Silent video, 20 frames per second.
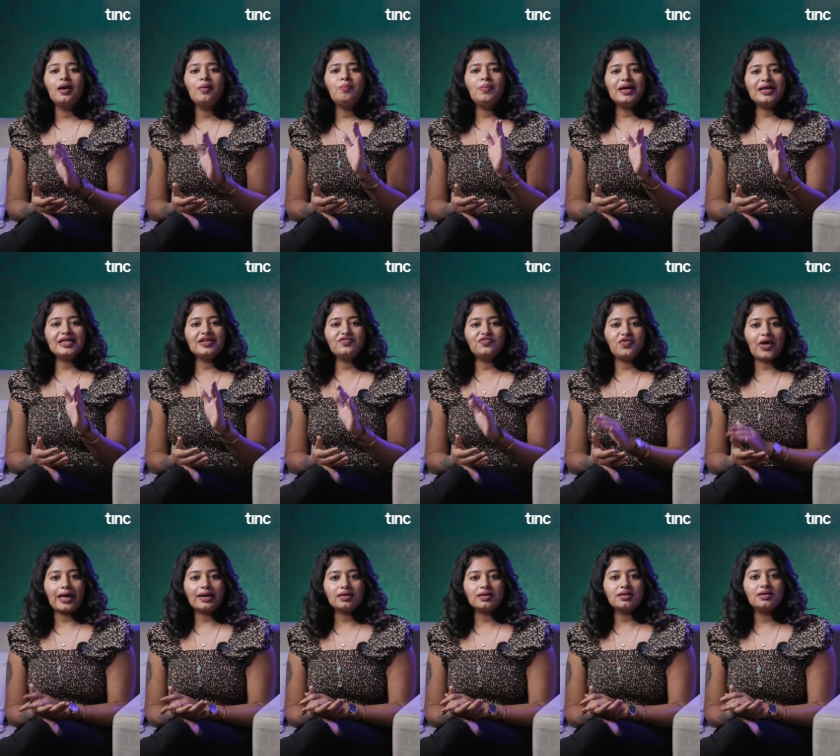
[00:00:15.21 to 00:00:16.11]
But in
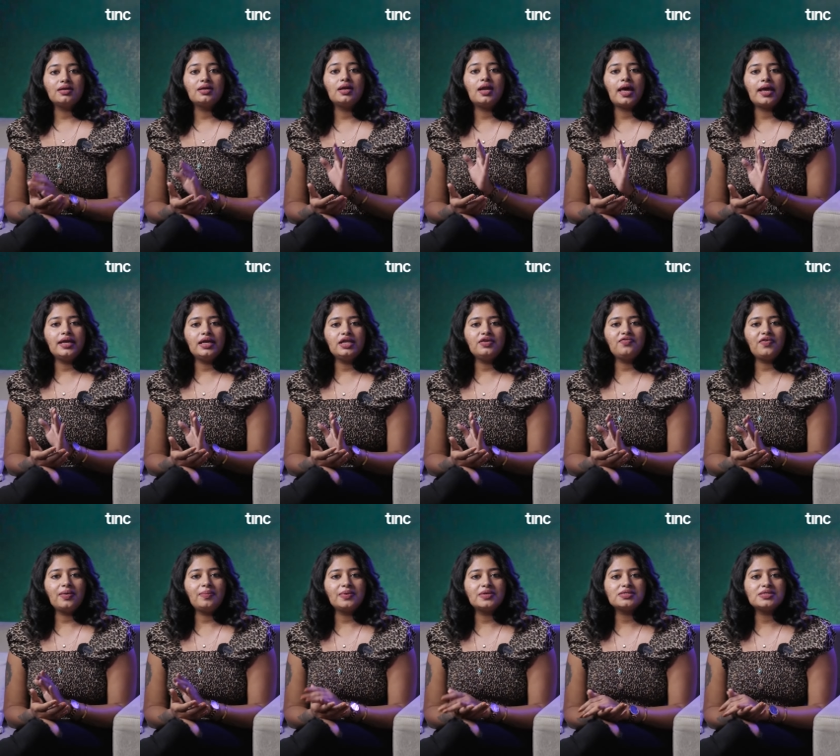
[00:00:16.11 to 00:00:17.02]
fact,
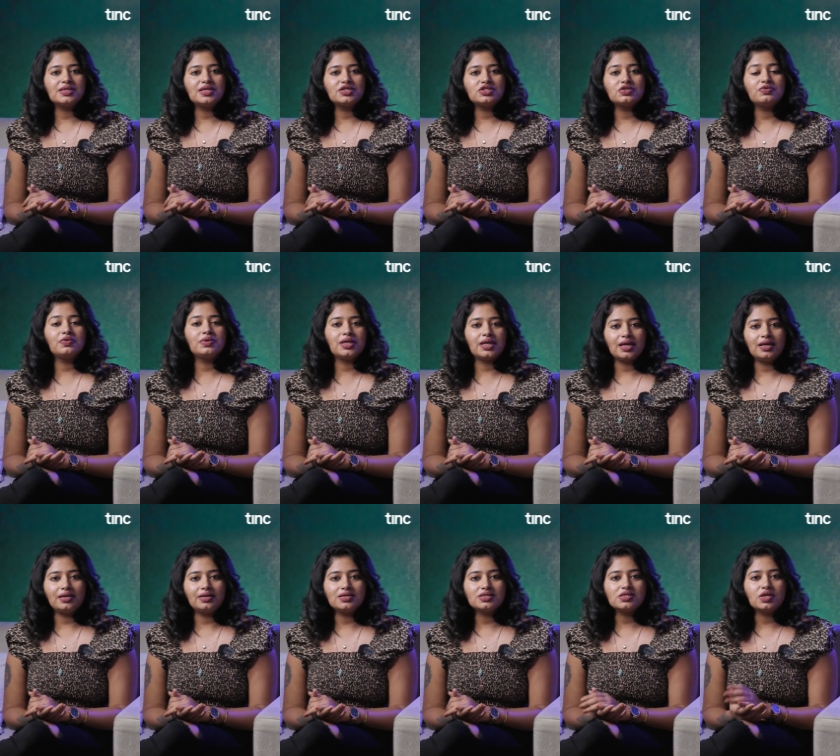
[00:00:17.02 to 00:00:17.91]
95% of the
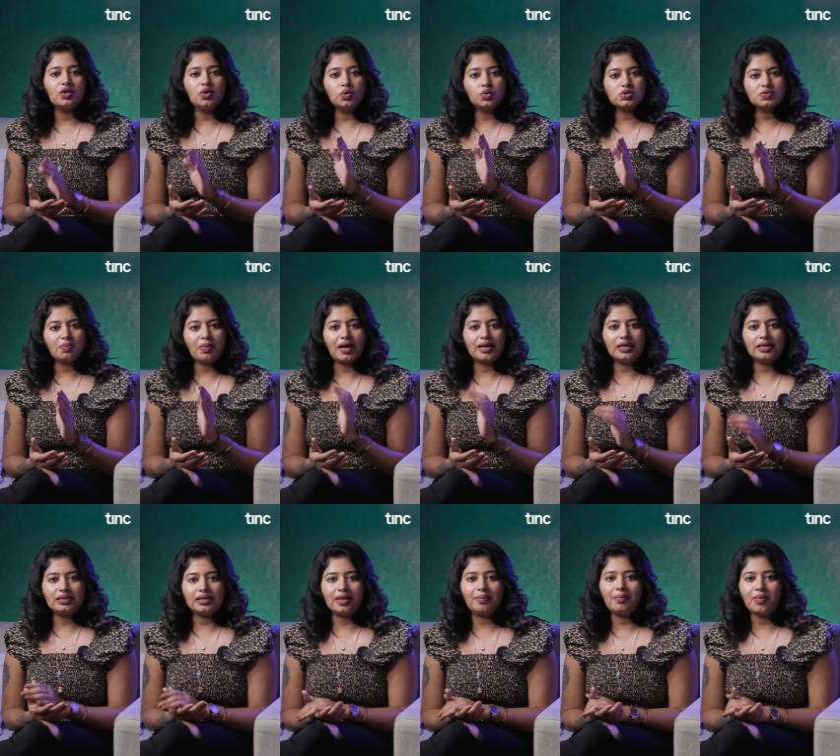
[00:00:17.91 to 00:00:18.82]
traders lose money
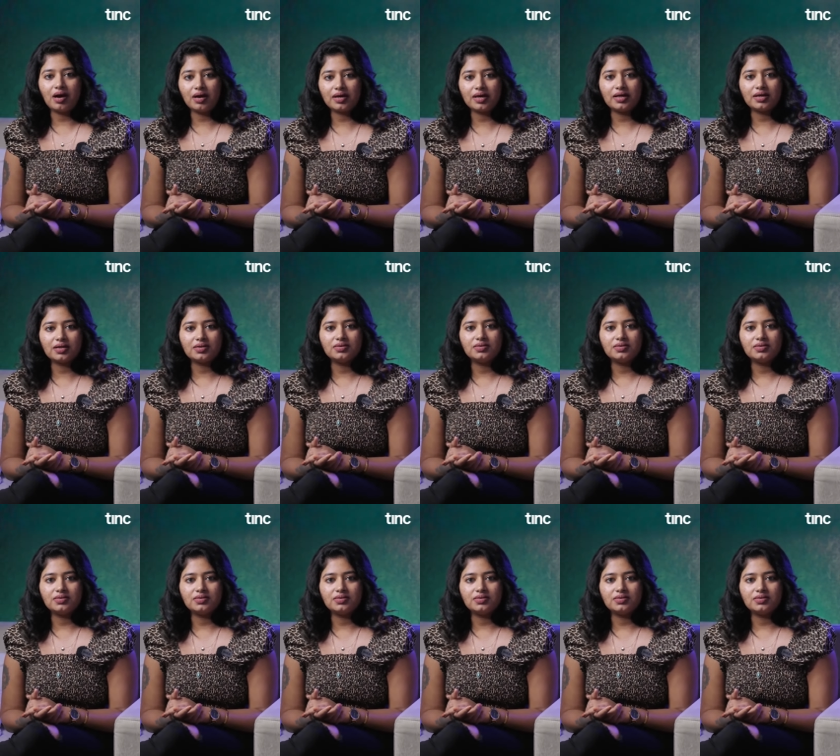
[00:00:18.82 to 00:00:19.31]
in their market.